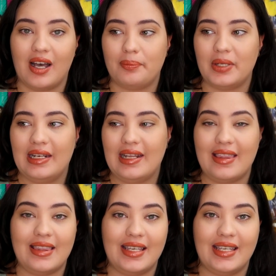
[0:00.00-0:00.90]
up
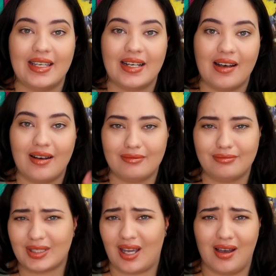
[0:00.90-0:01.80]
in the
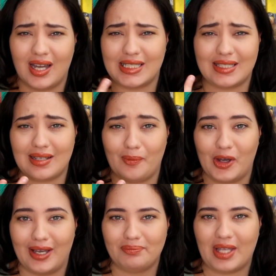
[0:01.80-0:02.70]
cards
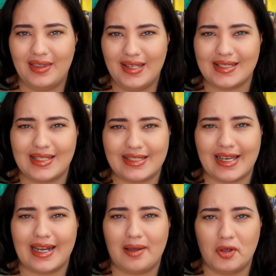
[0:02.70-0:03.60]
somewhere. I think it's this
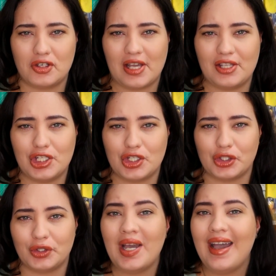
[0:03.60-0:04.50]
side. I'm not entirely too
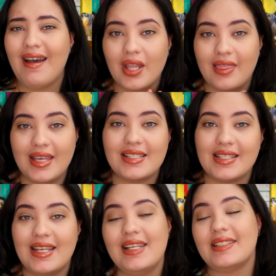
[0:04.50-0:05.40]
sure. This
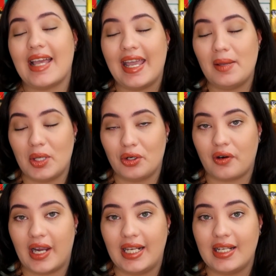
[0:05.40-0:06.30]
is a middle
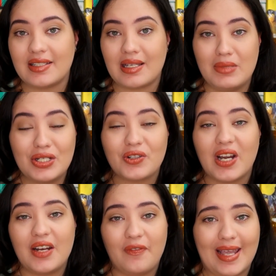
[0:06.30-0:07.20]
grade. It is a middle
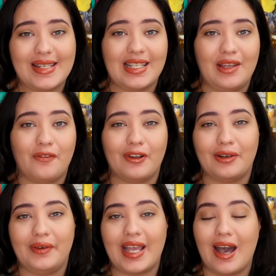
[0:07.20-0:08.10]
grade fantasy
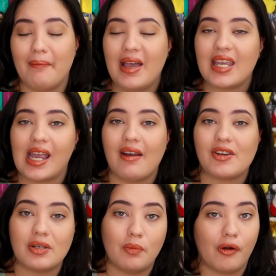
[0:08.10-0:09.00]
following our main
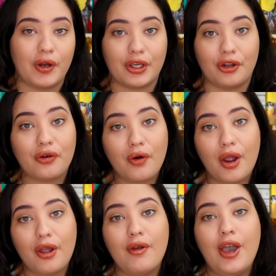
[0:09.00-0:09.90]
character, Morrigan
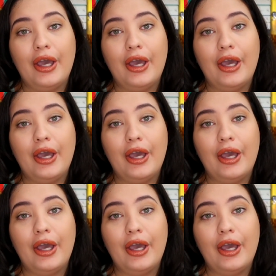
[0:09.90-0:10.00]
Crow,